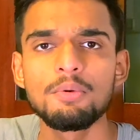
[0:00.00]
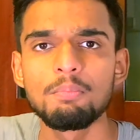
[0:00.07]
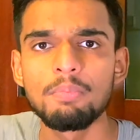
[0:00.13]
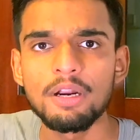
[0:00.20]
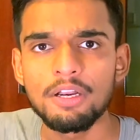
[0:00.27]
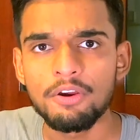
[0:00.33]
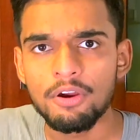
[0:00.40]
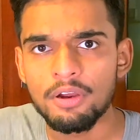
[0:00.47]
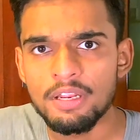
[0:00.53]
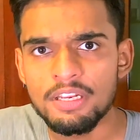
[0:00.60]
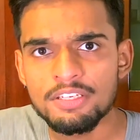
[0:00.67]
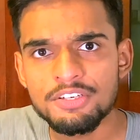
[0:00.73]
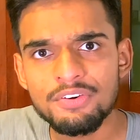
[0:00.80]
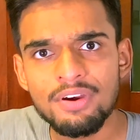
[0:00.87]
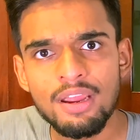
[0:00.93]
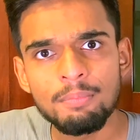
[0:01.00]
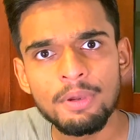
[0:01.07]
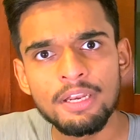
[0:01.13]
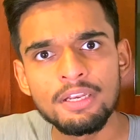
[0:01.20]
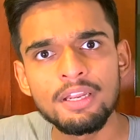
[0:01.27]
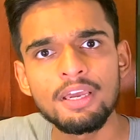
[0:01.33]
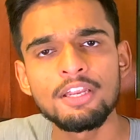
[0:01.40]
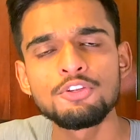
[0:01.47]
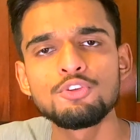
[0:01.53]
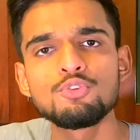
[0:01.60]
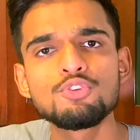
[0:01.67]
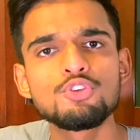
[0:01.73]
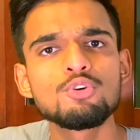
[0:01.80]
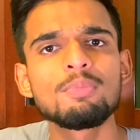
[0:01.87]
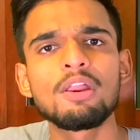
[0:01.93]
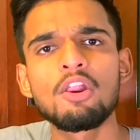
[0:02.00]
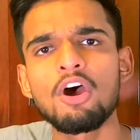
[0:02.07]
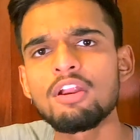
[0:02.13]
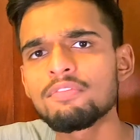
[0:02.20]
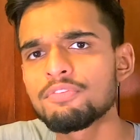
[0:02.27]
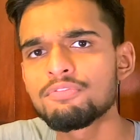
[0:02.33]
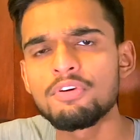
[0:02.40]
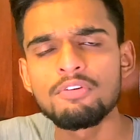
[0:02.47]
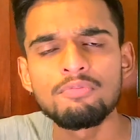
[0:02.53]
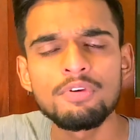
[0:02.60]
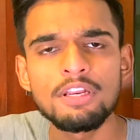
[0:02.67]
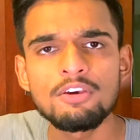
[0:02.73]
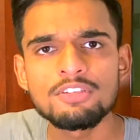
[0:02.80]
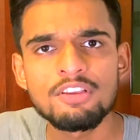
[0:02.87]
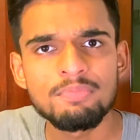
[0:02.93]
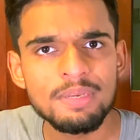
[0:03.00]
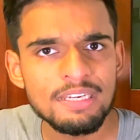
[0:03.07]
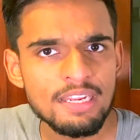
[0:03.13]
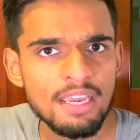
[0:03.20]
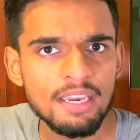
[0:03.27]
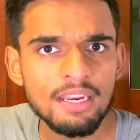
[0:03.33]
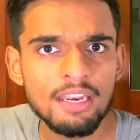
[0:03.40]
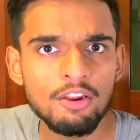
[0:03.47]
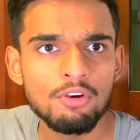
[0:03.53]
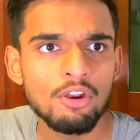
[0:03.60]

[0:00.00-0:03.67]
Instagram and YouTube, a lot of videos have been taken down.